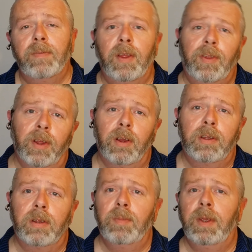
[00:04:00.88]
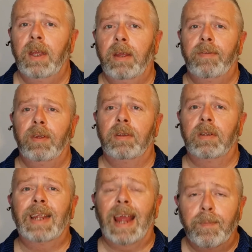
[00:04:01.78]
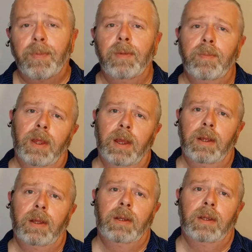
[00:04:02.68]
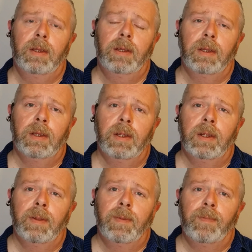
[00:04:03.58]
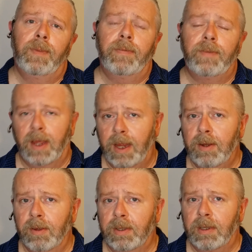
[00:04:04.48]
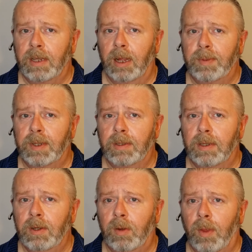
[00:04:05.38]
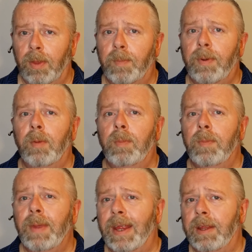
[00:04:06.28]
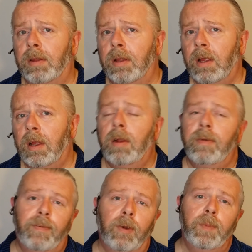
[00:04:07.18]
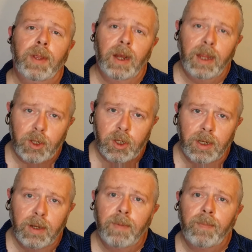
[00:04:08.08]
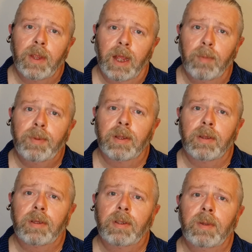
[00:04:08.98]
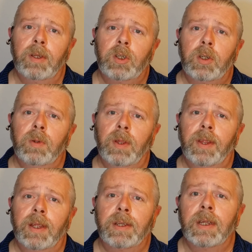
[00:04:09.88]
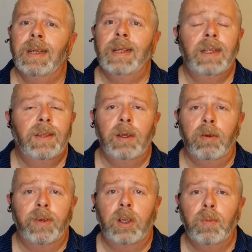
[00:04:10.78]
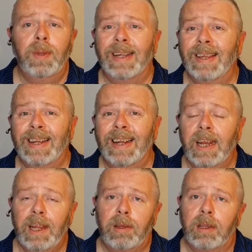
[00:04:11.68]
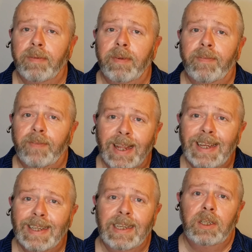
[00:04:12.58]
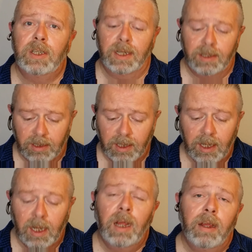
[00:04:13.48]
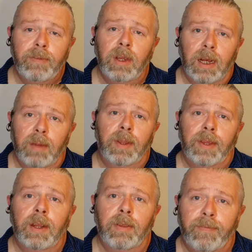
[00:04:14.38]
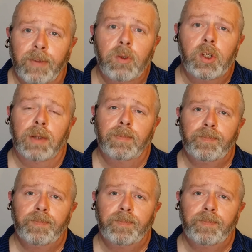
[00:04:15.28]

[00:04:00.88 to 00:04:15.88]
of their thoughts and behaviours that kept them there. If diagnosis helps us to know what the problem is, formulation helps us to ensure that they overcome it and then at least have a fighting chance of dealing with it in the future.